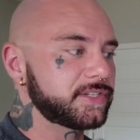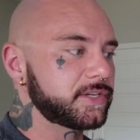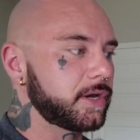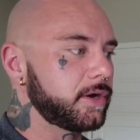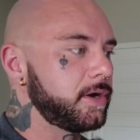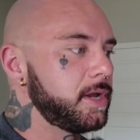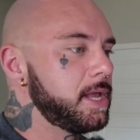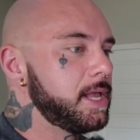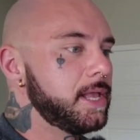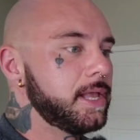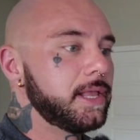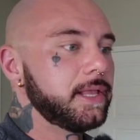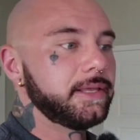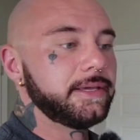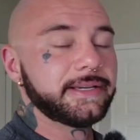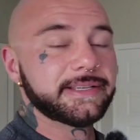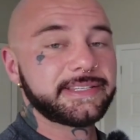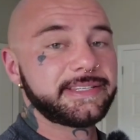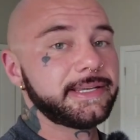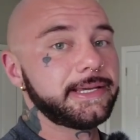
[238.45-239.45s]
So
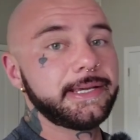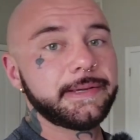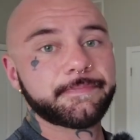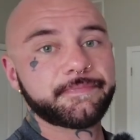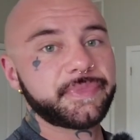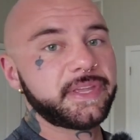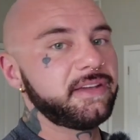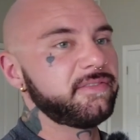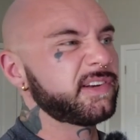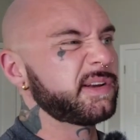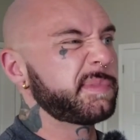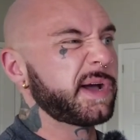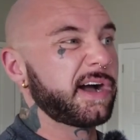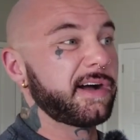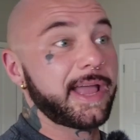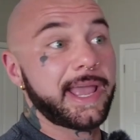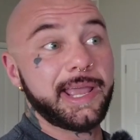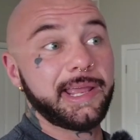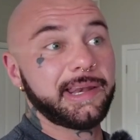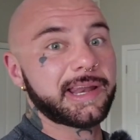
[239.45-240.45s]
you can see even
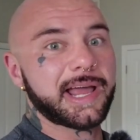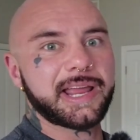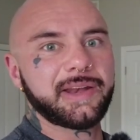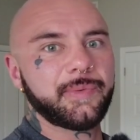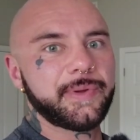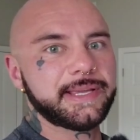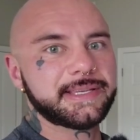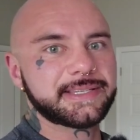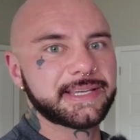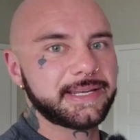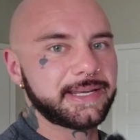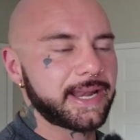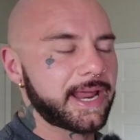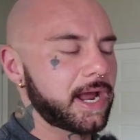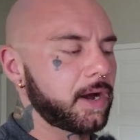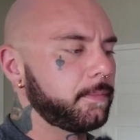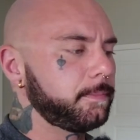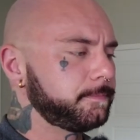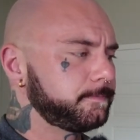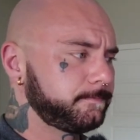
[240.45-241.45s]
about 8-9 weeks in
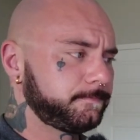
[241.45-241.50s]
now,